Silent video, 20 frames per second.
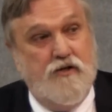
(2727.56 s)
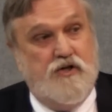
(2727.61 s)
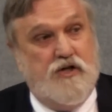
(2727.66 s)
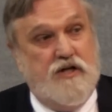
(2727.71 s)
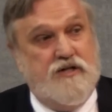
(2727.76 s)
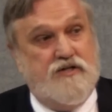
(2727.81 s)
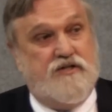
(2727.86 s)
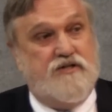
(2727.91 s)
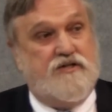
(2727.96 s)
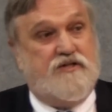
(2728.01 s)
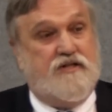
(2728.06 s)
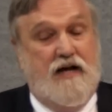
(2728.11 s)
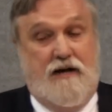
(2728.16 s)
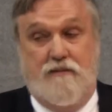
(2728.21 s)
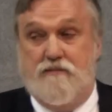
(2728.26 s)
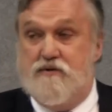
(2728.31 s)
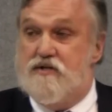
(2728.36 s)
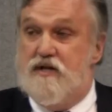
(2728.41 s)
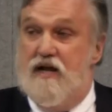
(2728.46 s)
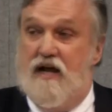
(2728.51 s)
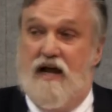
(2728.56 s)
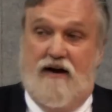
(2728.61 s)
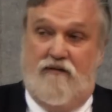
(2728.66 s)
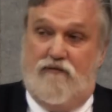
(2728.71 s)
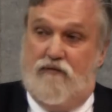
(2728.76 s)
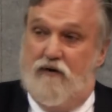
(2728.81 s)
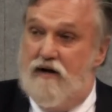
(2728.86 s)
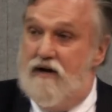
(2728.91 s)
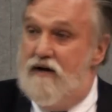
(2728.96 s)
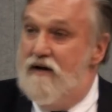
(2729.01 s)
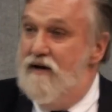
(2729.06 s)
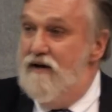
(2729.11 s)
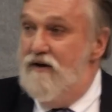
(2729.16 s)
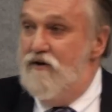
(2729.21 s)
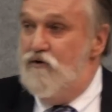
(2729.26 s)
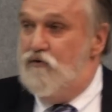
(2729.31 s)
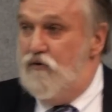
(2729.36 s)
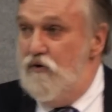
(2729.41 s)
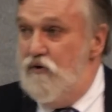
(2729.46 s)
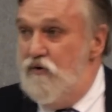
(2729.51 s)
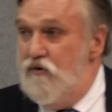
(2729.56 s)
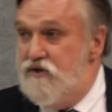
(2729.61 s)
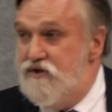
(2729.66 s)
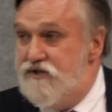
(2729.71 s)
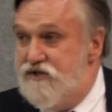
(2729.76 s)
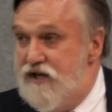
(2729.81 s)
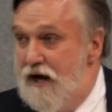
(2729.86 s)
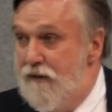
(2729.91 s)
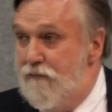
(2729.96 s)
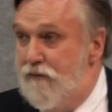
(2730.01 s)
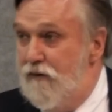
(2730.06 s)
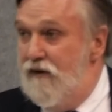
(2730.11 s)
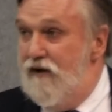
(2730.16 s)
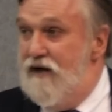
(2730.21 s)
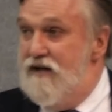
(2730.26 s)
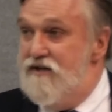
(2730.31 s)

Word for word: Jesus comes to every true disciple